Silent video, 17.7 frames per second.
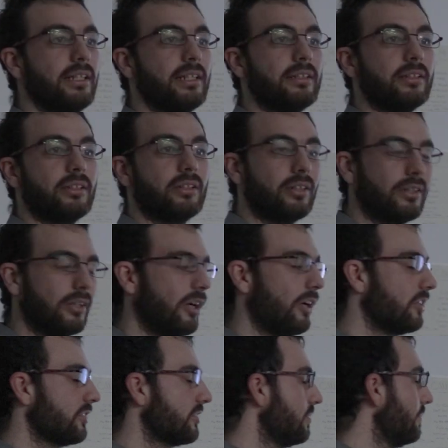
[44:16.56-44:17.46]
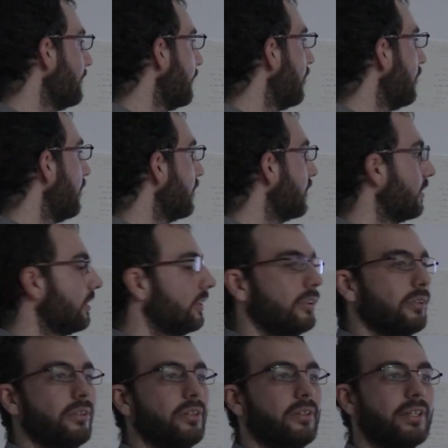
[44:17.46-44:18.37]
really awesome work
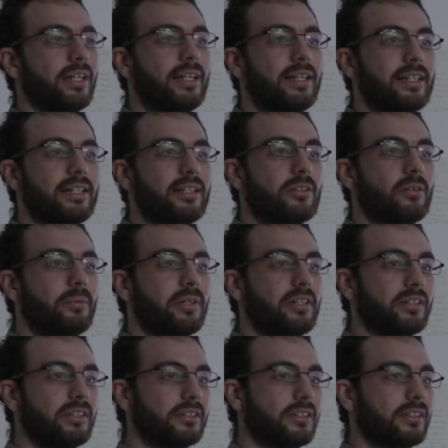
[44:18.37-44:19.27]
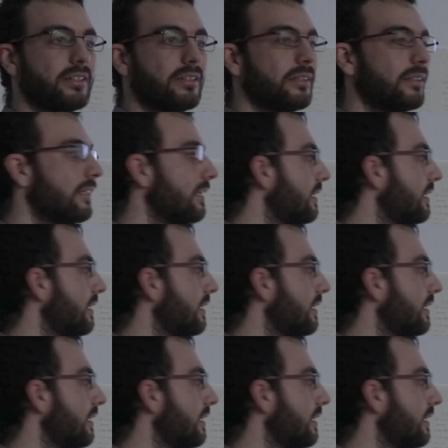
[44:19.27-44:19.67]
on AI governance,